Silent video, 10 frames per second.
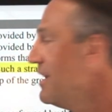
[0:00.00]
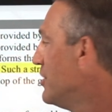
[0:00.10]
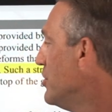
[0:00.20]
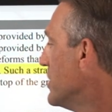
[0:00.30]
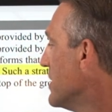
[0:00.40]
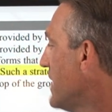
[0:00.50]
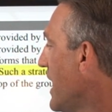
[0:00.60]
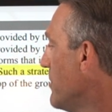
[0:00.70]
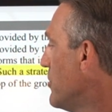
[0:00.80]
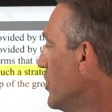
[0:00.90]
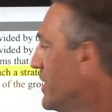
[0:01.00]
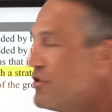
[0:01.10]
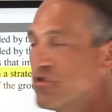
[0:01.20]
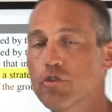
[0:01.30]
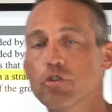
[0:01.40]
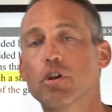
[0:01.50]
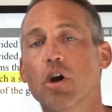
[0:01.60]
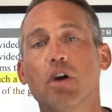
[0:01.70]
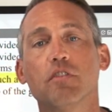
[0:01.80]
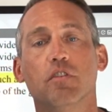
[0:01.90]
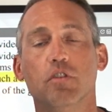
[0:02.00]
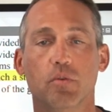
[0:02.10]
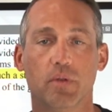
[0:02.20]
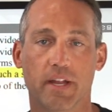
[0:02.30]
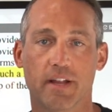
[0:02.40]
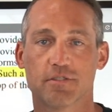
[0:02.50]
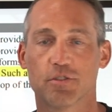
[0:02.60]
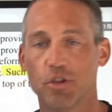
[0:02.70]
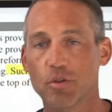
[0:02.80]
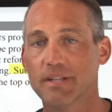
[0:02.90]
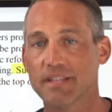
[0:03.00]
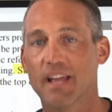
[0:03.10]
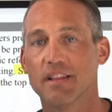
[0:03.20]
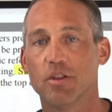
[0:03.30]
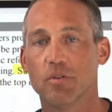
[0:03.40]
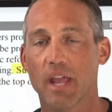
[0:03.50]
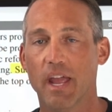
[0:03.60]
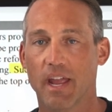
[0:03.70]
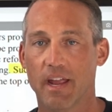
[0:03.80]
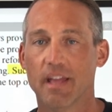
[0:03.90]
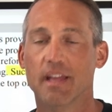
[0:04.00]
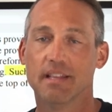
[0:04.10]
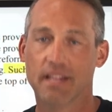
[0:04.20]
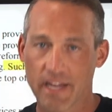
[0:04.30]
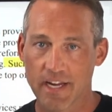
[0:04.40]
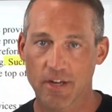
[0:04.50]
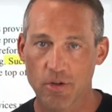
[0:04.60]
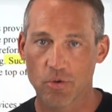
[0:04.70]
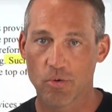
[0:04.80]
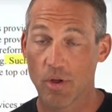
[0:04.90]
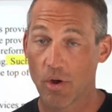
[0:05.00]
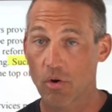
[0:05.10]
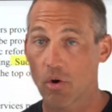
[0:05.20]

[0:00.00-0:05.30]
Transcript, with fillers: do the same to ensure continuity. So the US and the UK, the EU, are